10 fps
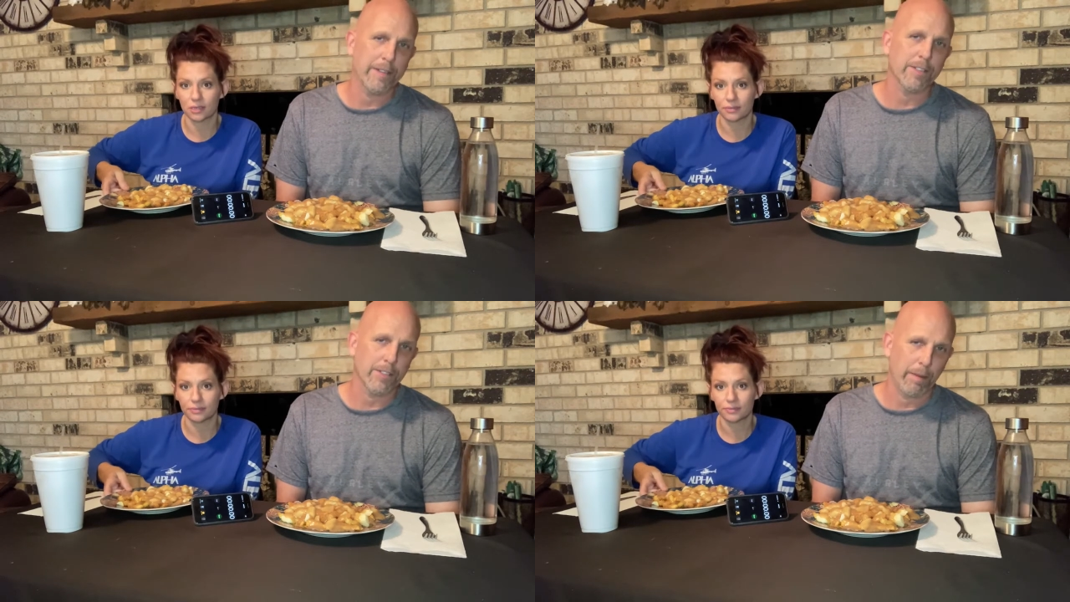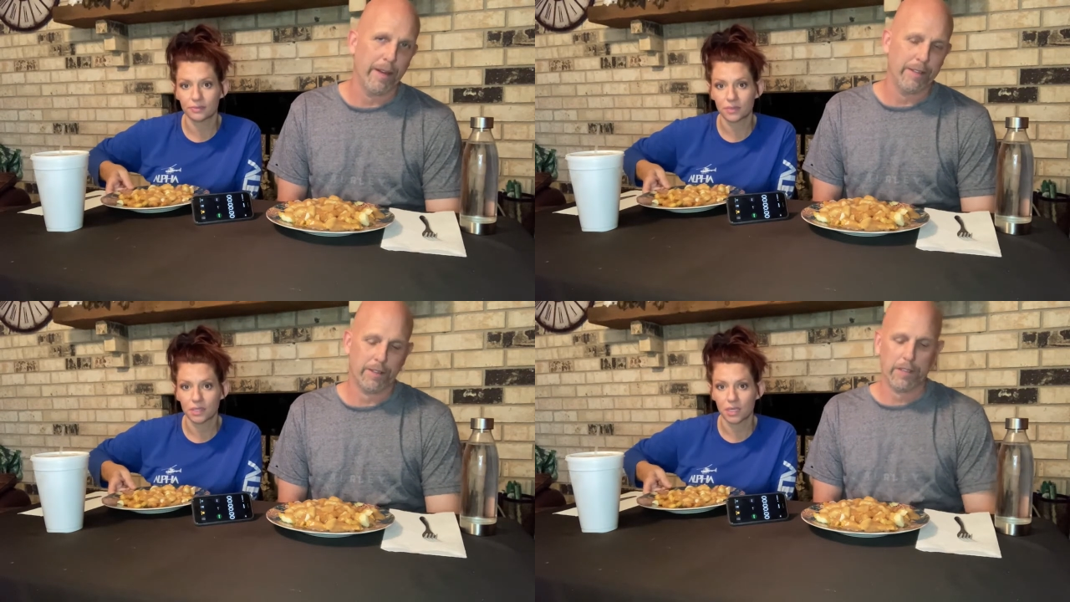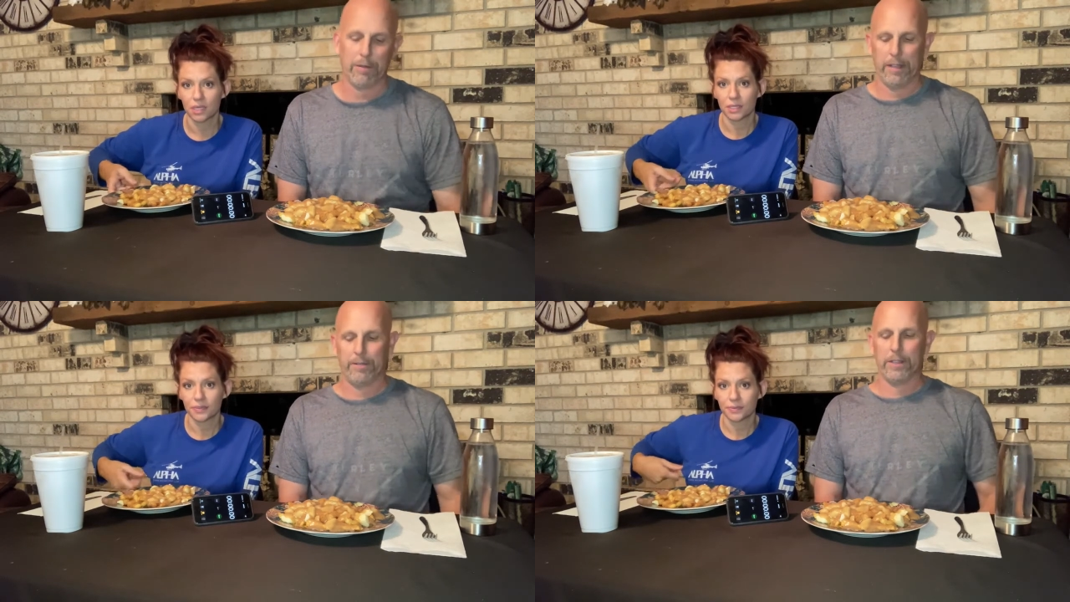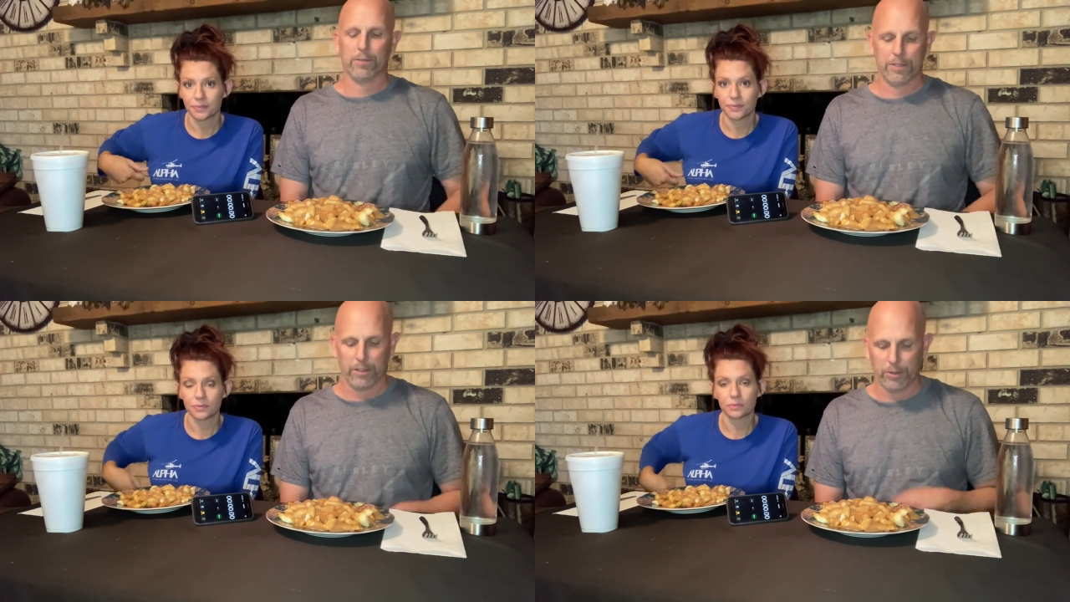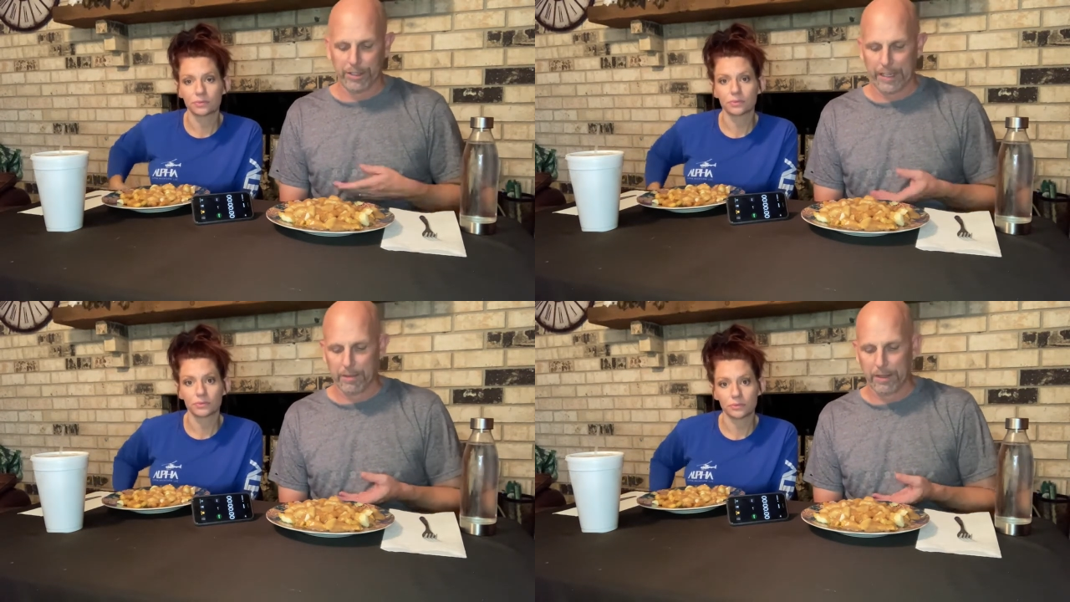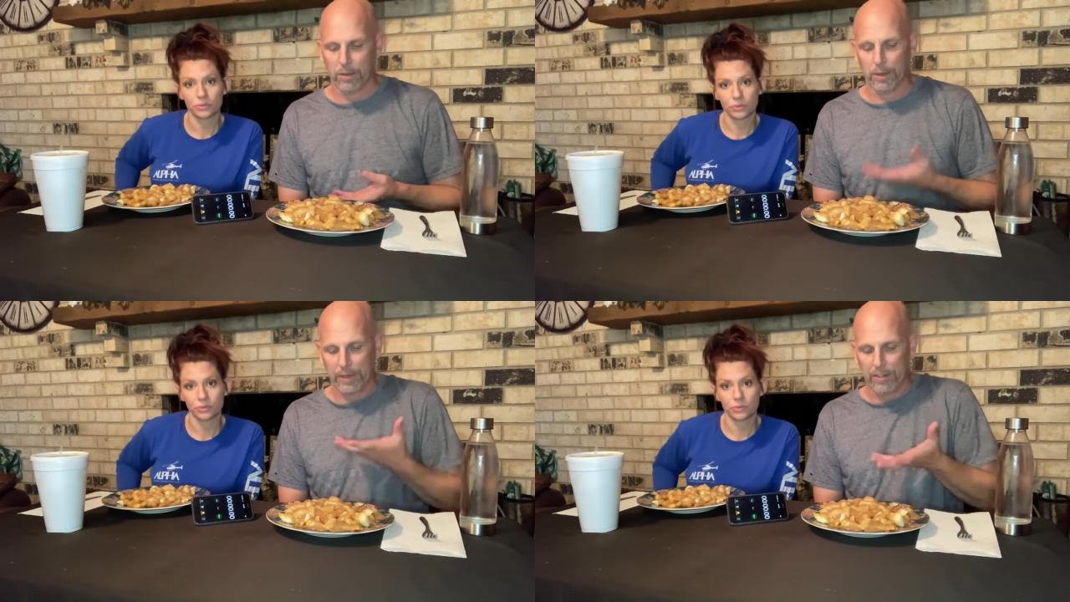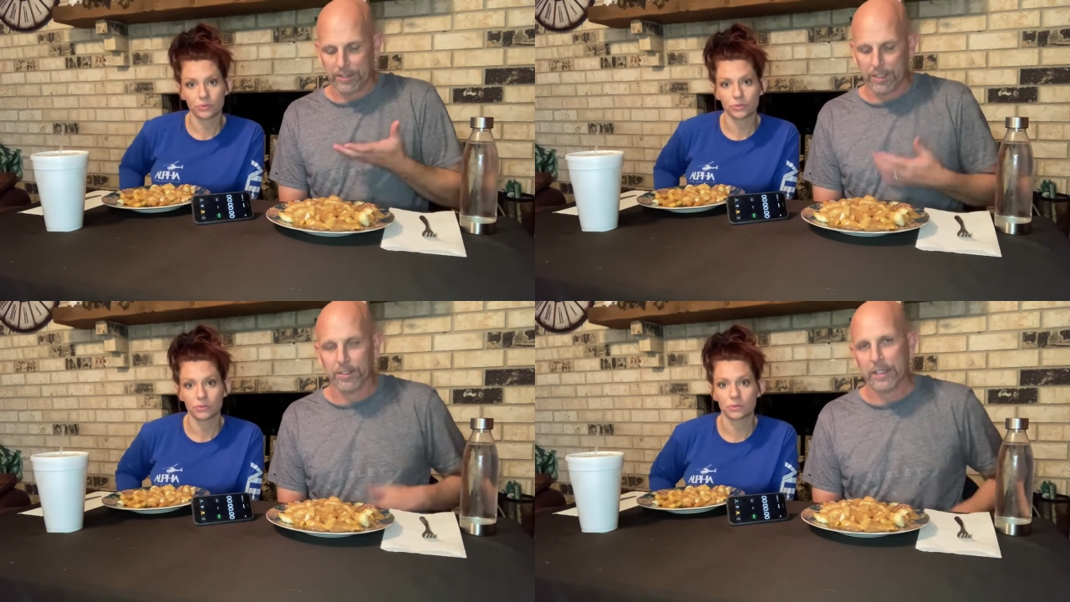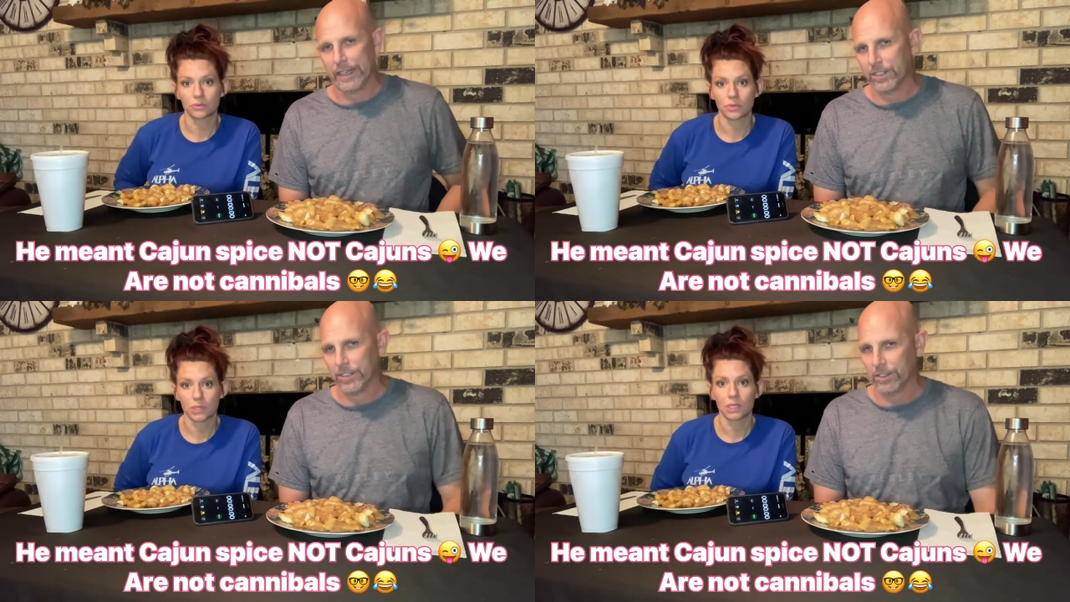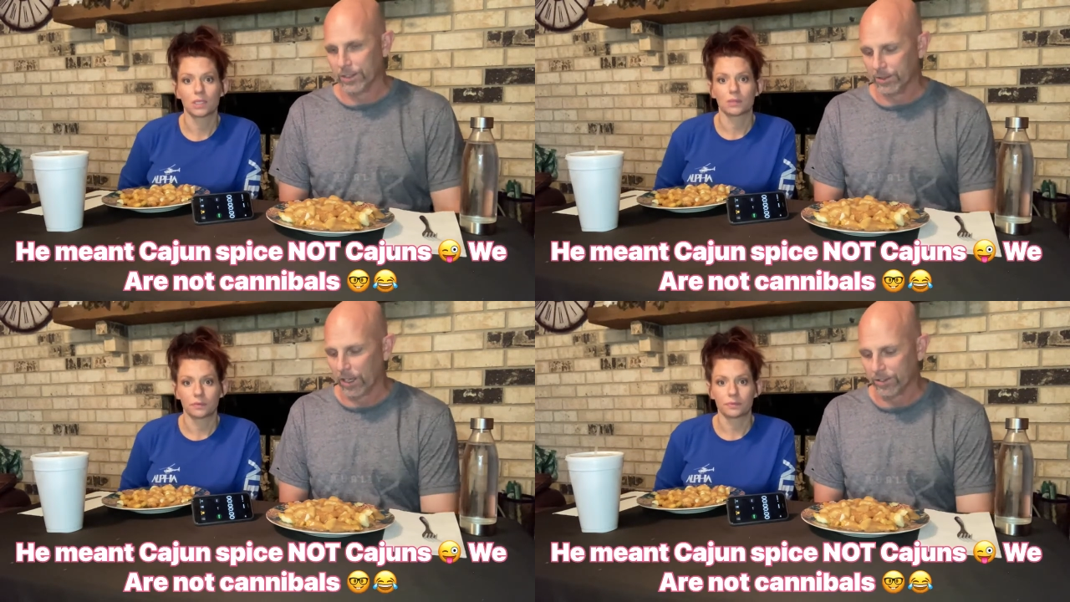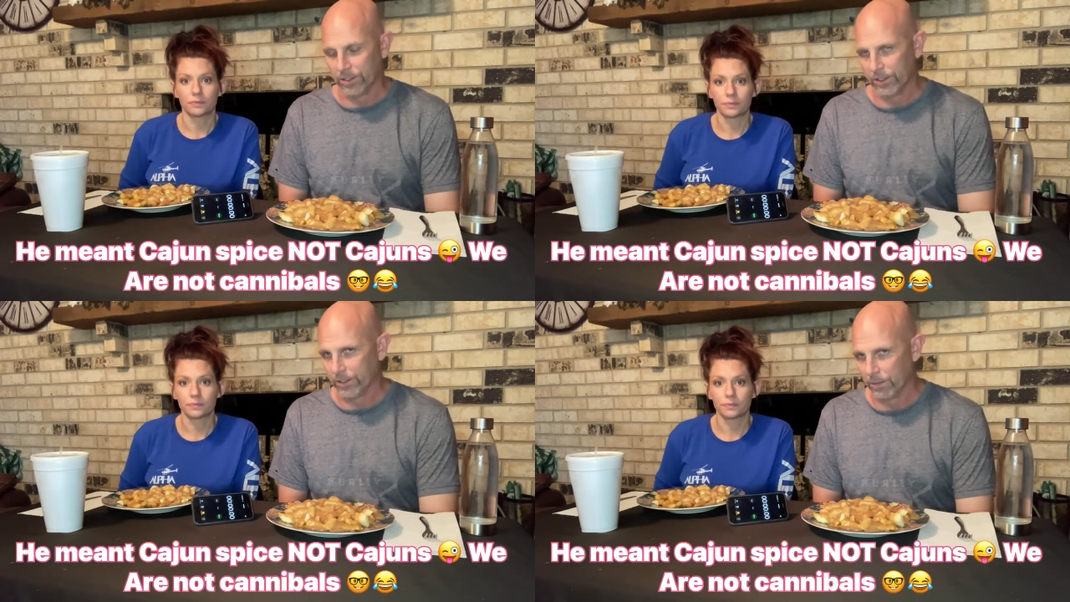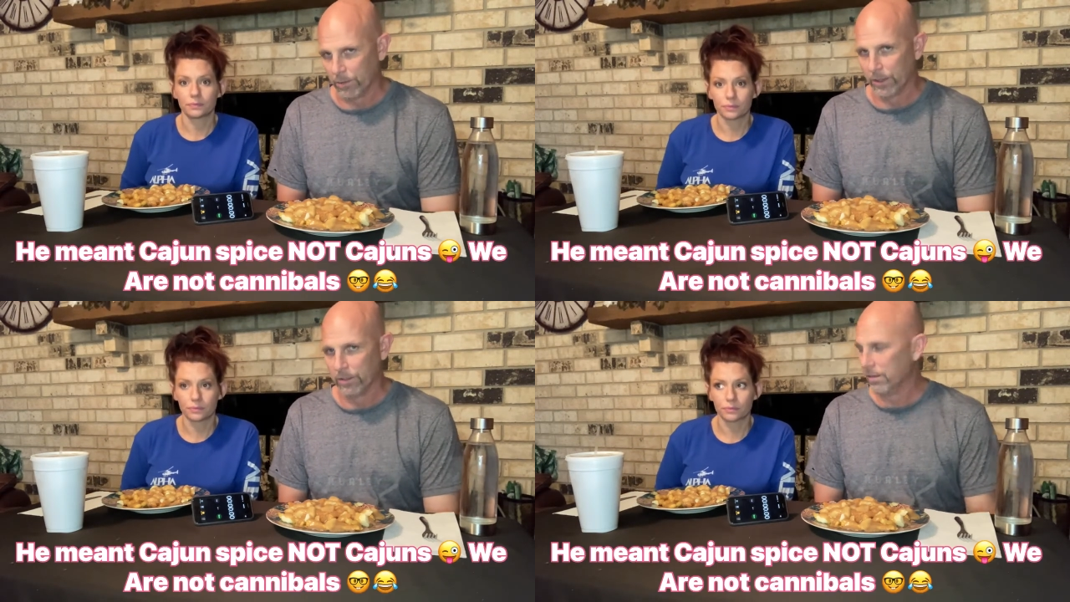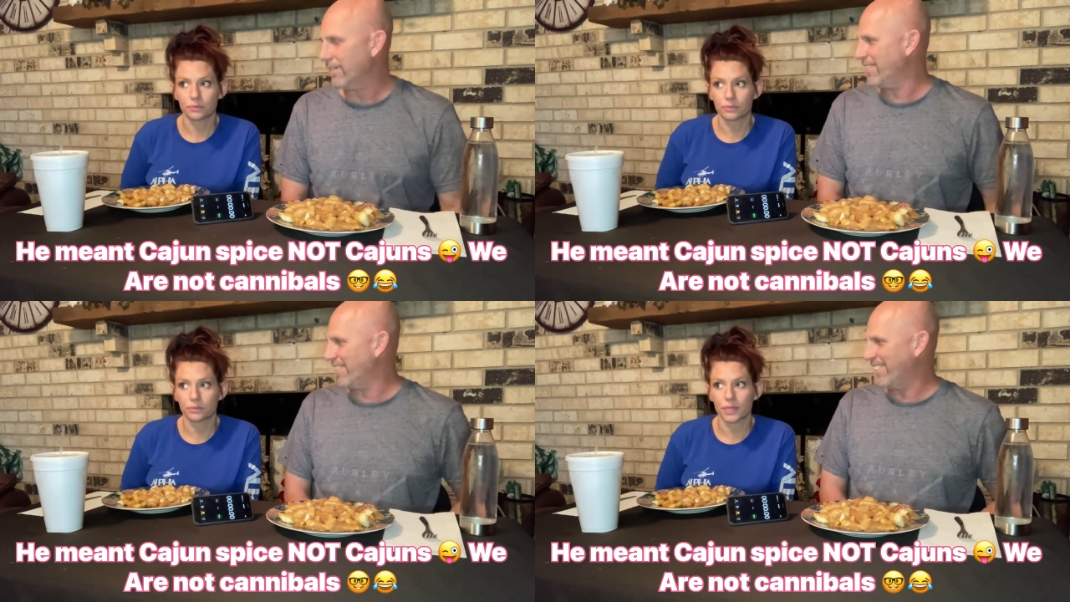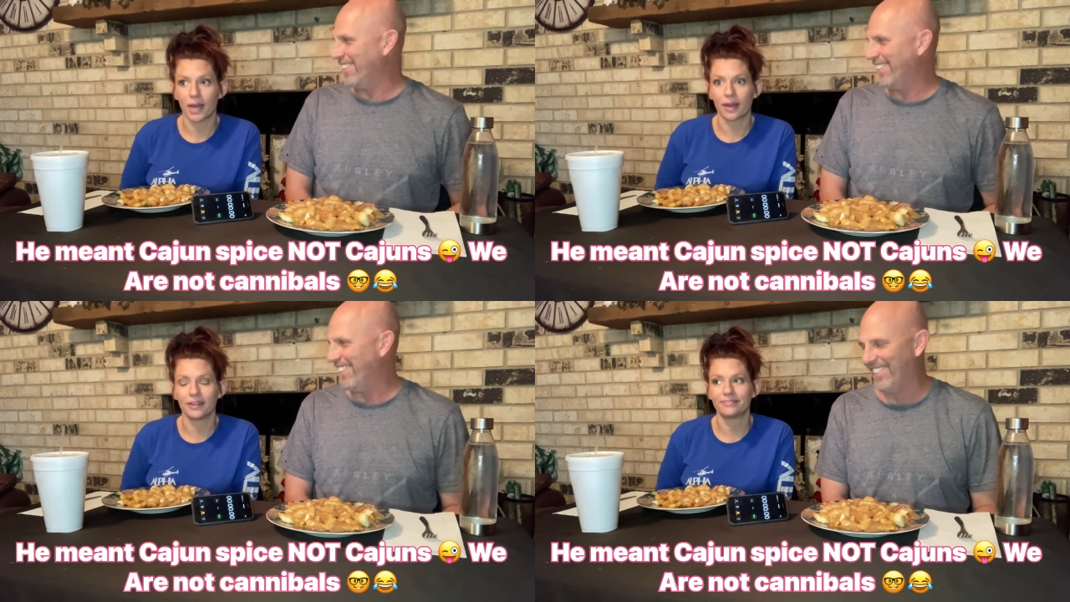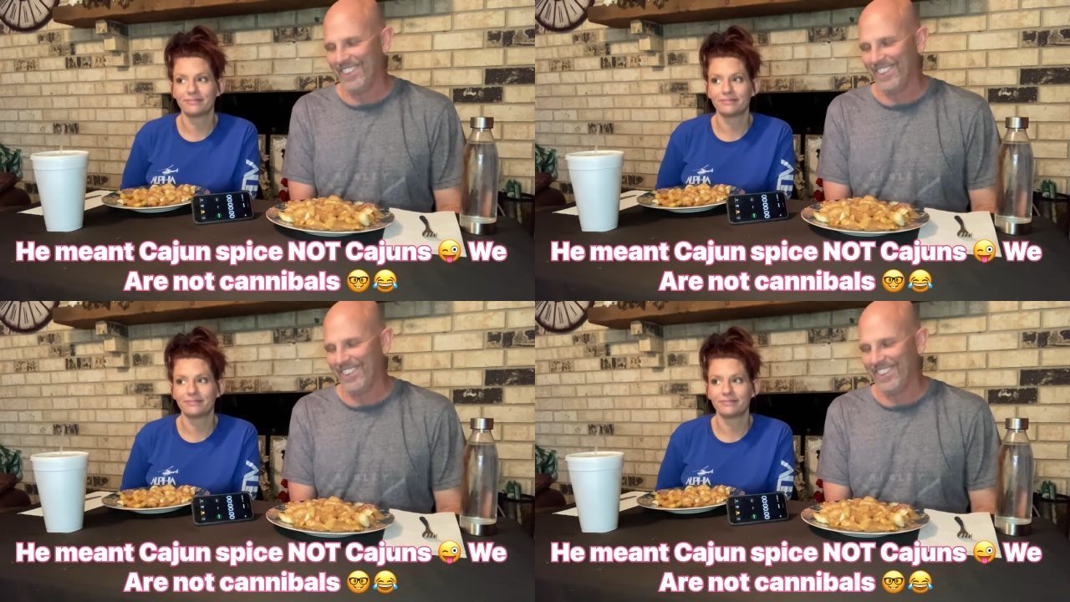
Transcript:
Speaker 1: the spice. They, if this was a Louisiana meal, we would have tons of Cajuns and some sausage in there somewhere. Yeah.